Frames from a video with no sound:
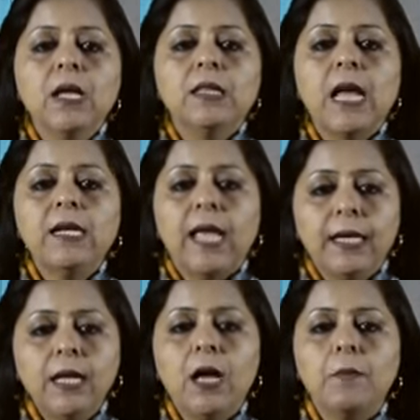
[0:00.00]
That
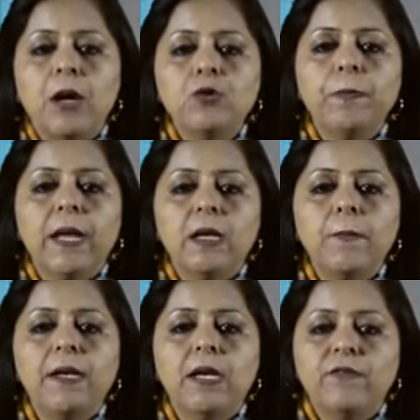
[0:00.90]
any amount paid
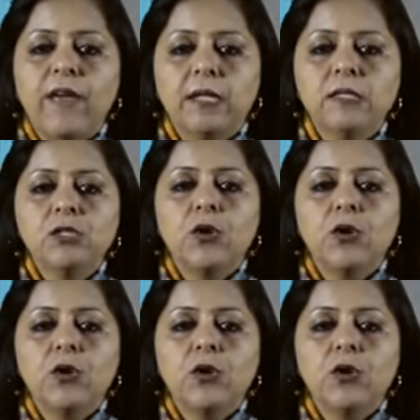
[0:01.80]
up in advance